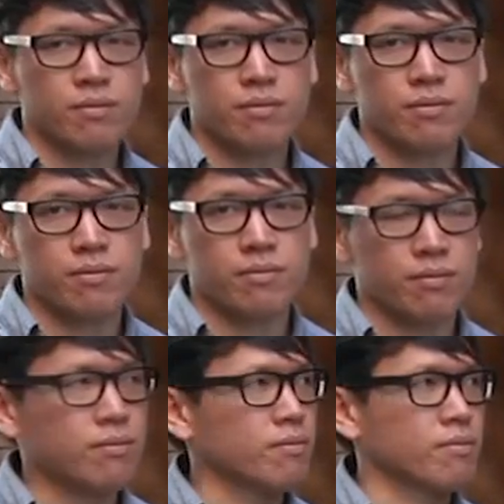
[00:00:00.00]

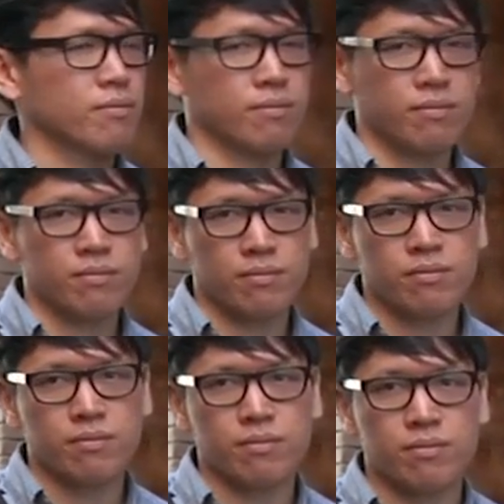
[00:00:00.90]

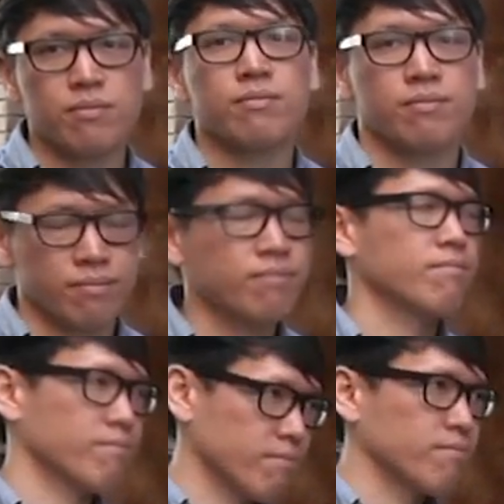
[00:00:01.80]

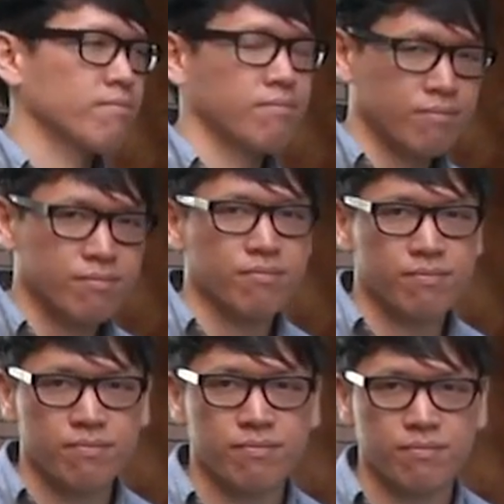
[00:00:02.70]

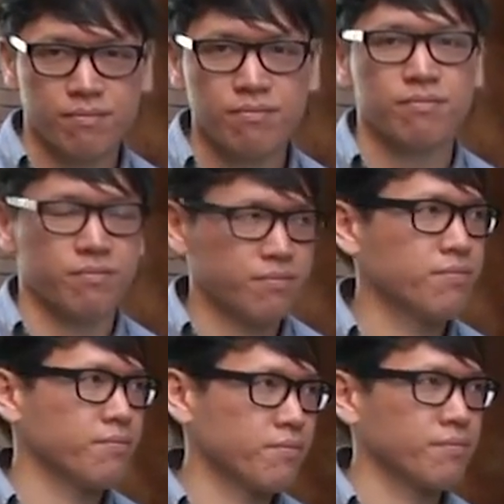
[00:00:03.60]

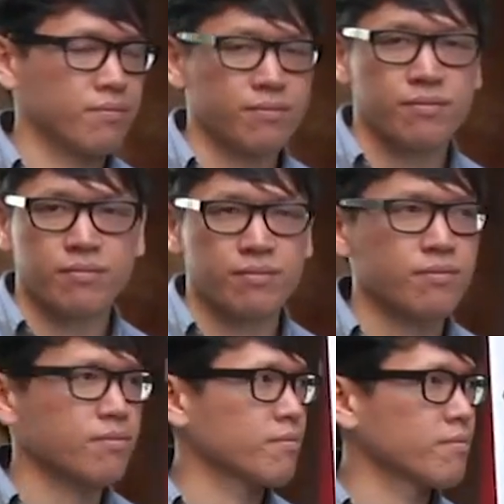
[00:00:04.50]

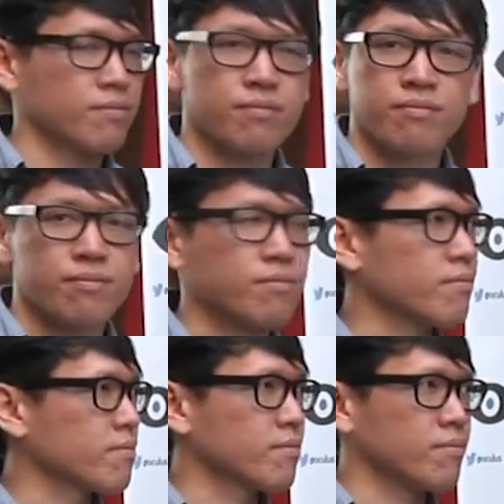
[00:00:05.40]

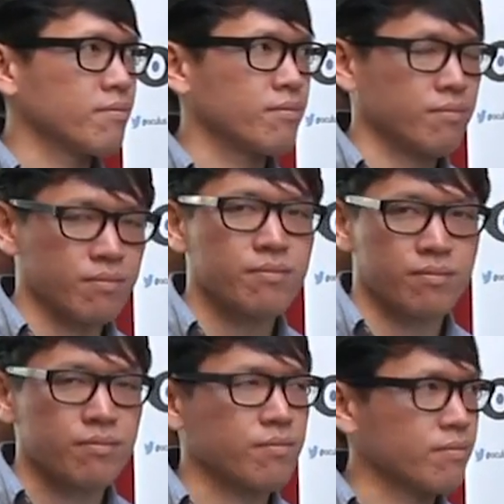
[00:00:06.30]

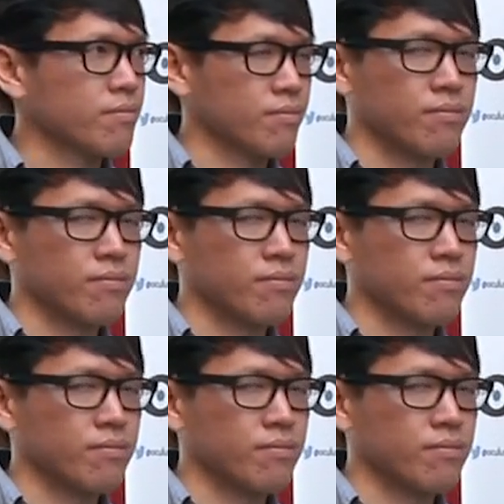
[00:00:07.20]
[no speech]